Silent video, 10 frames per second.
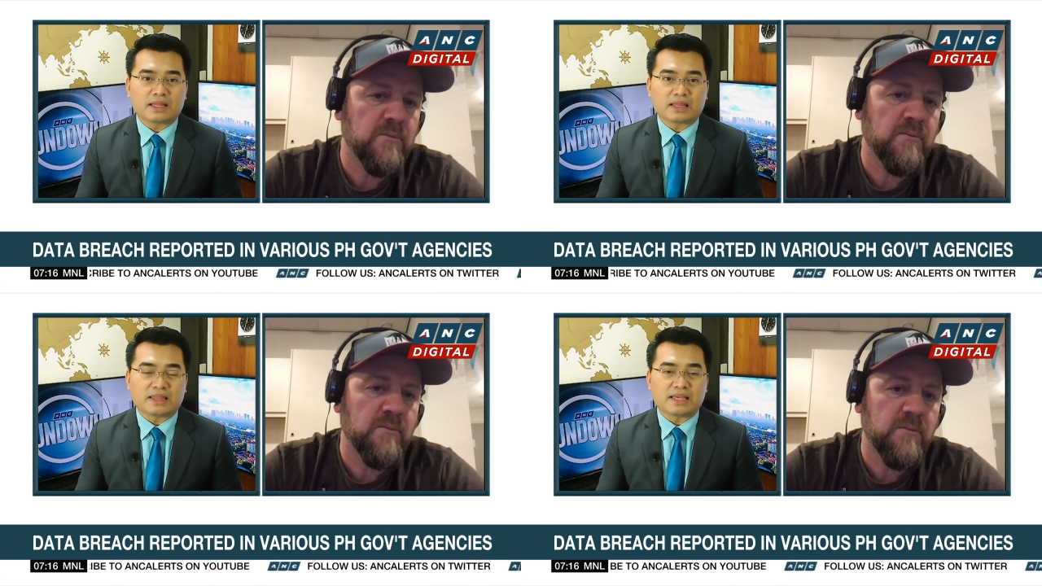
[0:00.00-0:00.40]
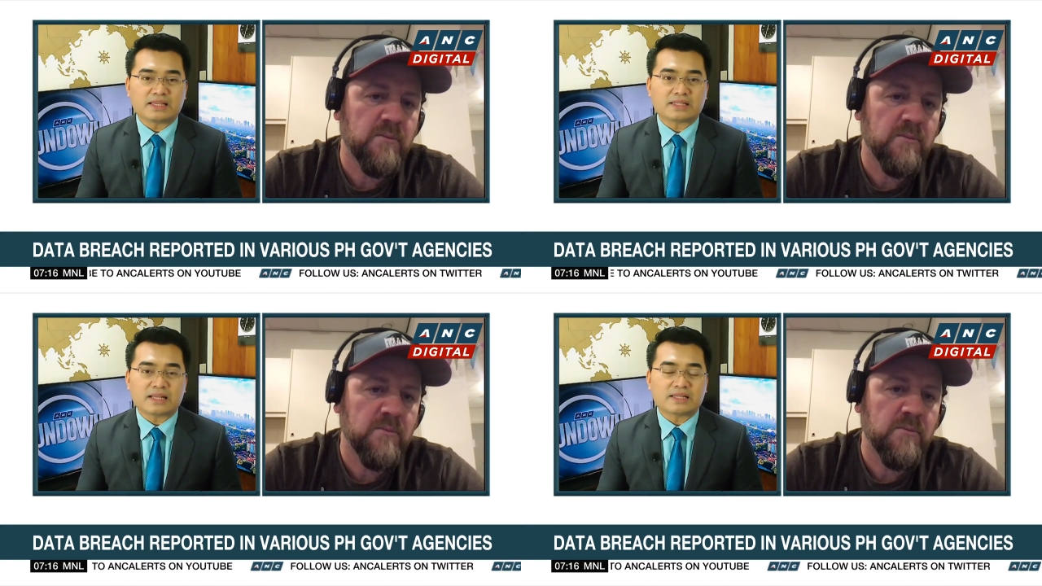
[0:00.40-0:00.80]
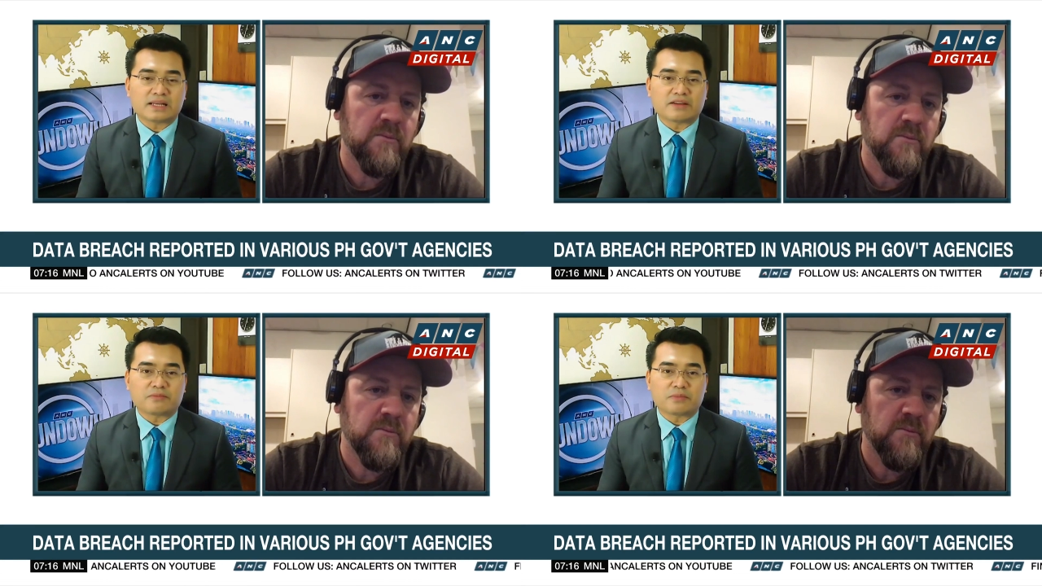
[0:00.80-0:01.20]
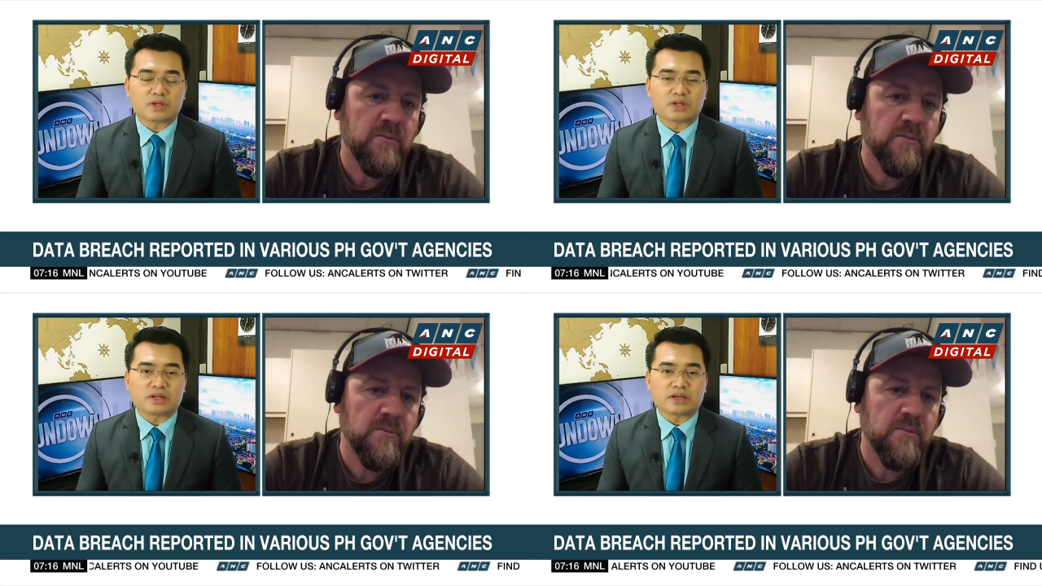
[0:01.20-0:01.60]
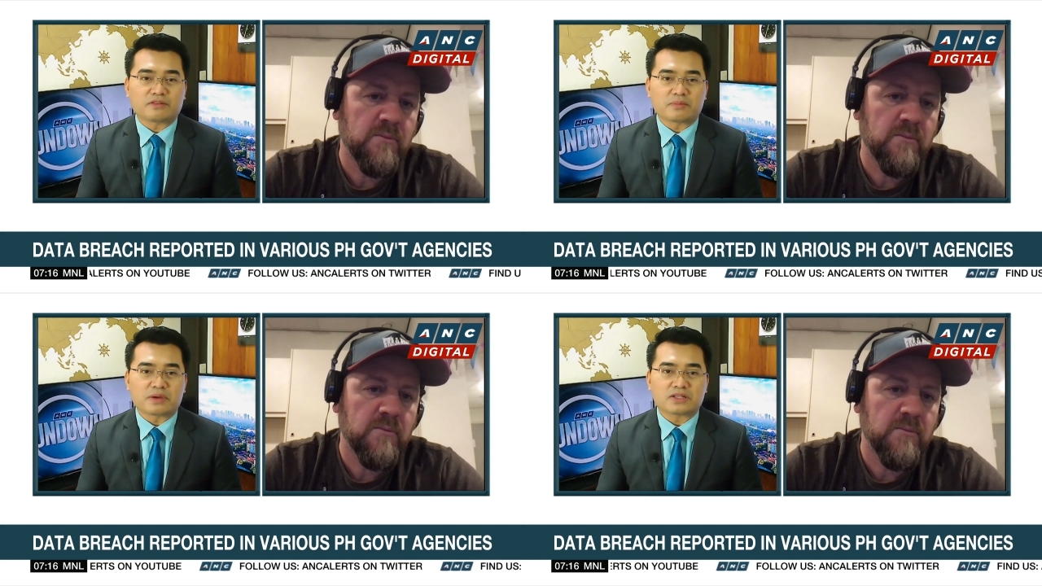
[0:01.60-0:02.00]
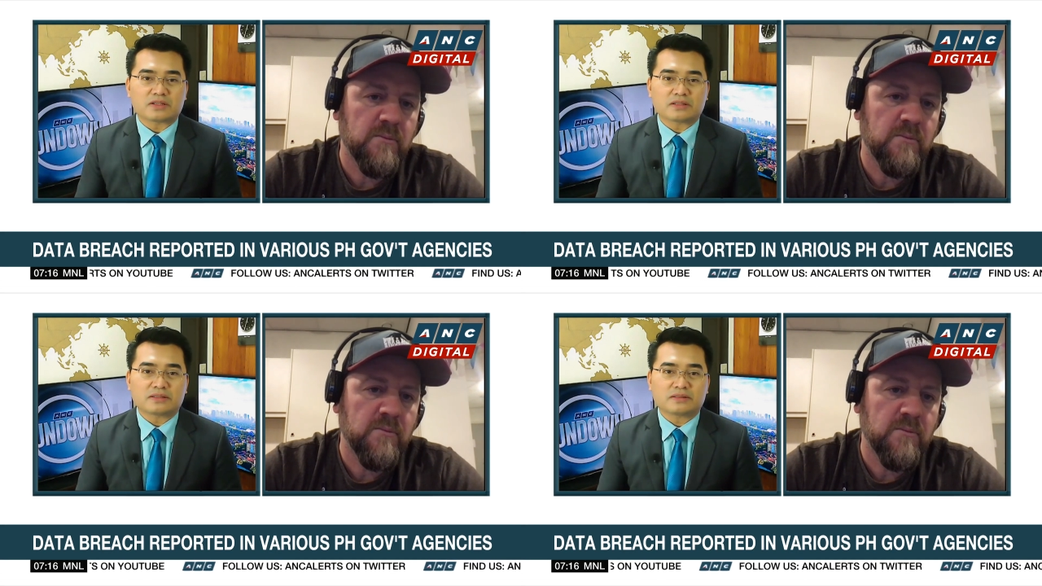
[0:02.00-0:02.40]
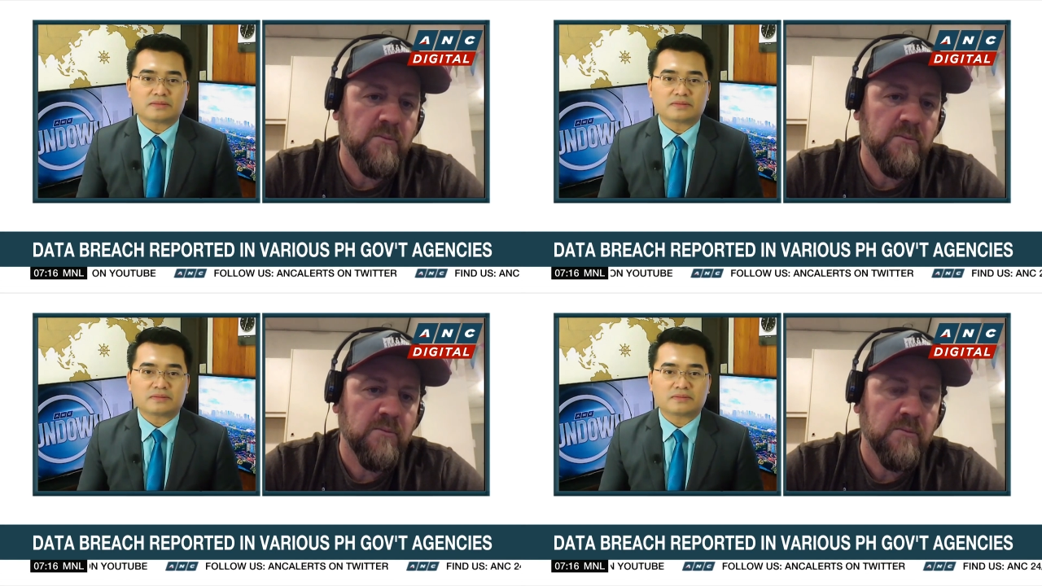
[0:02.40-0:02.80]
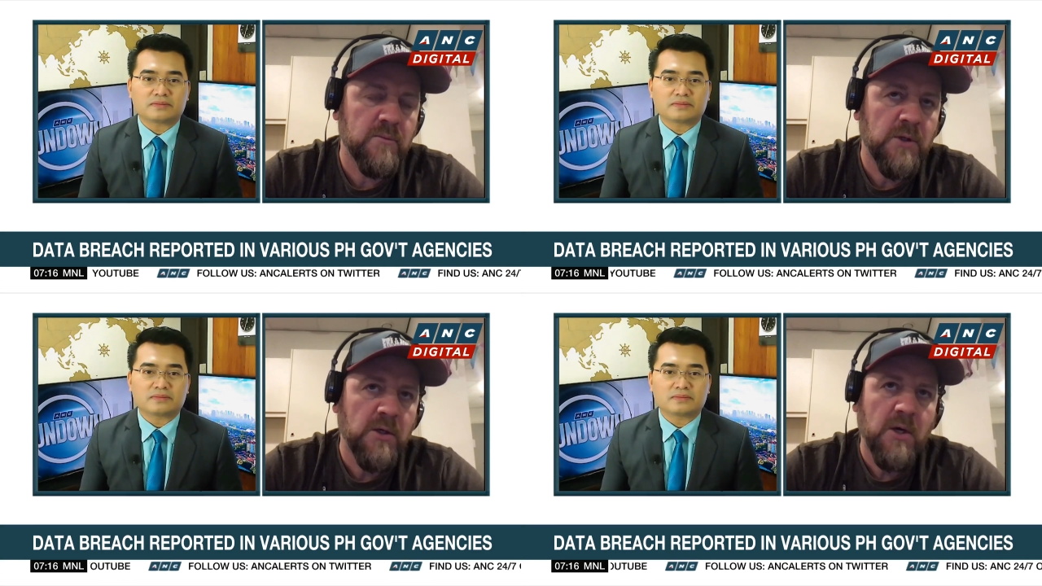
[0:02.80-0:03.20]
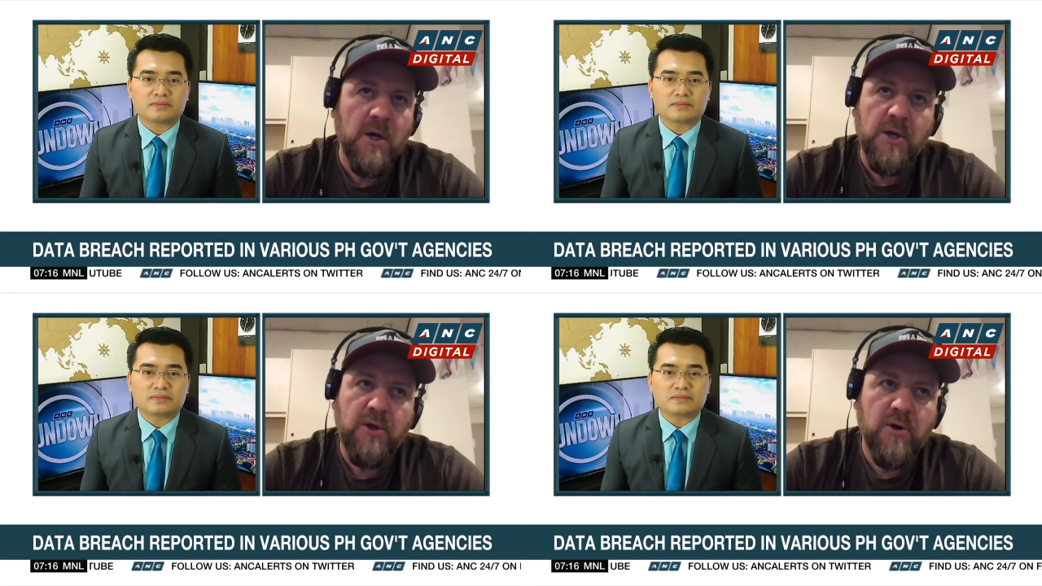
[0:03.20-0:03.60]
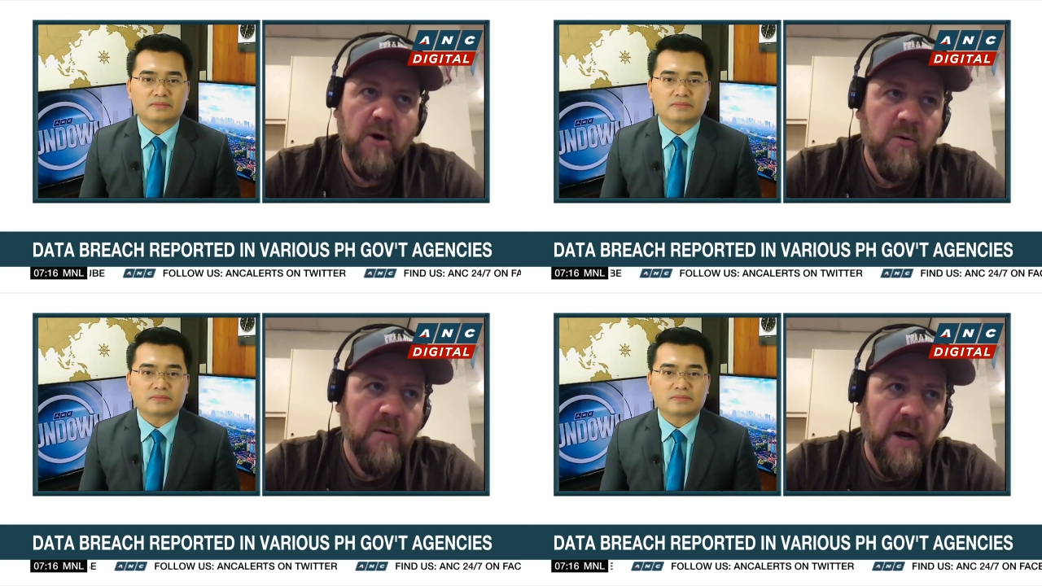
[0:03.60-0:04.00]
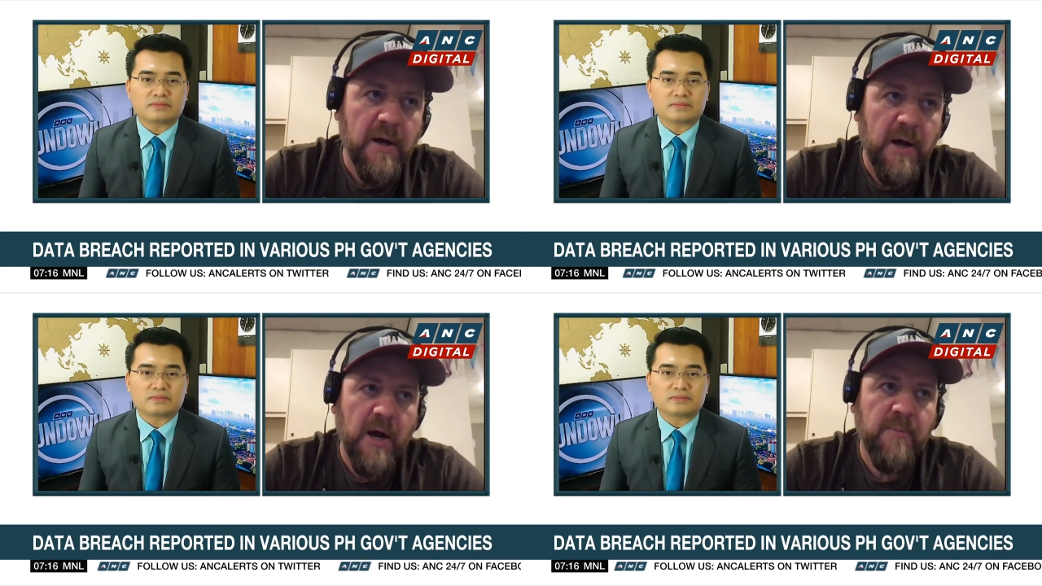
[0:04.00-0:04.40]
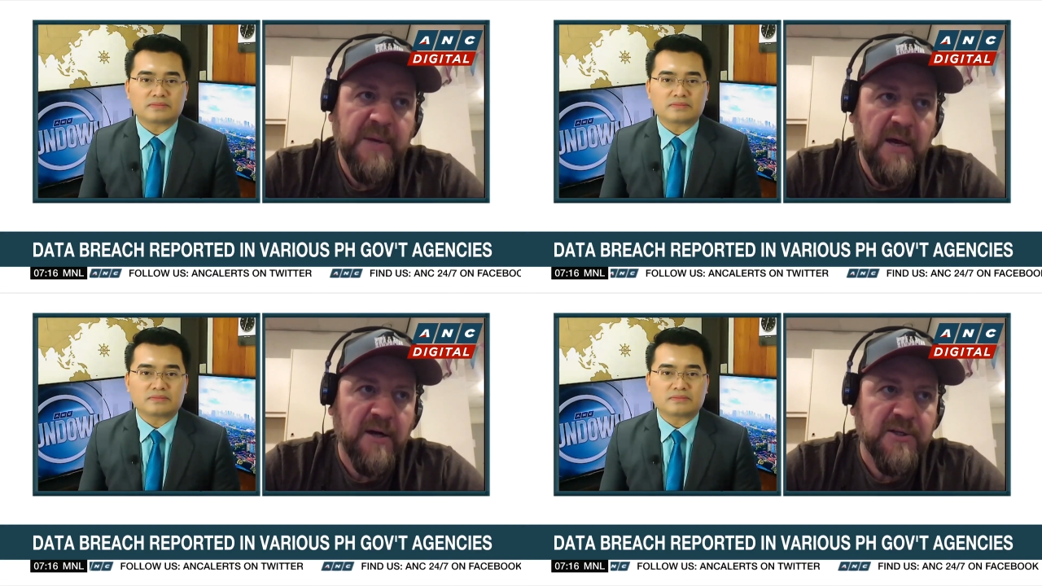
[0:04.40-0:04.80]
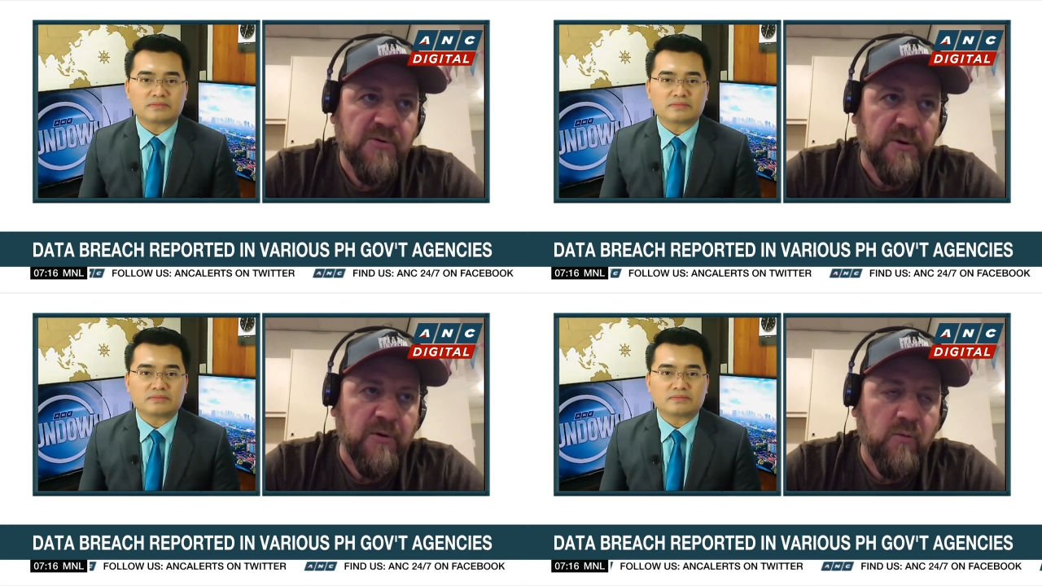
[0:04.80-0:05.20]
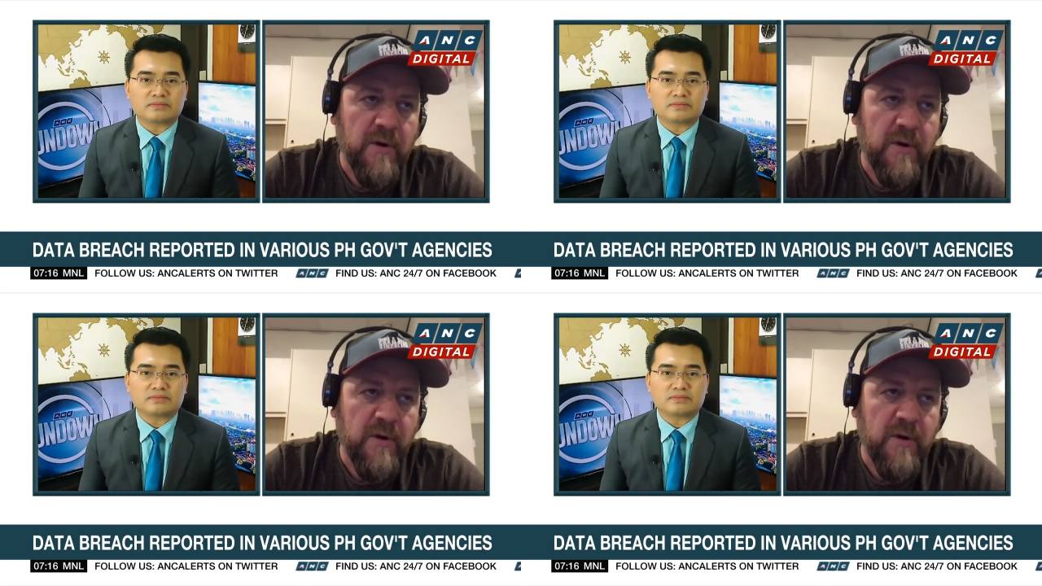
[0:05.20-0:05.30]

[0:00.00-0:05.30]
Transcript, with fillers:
Speaker 1: these sensitive personal information? You know, I, I'll be
Speaker 2: honest with you,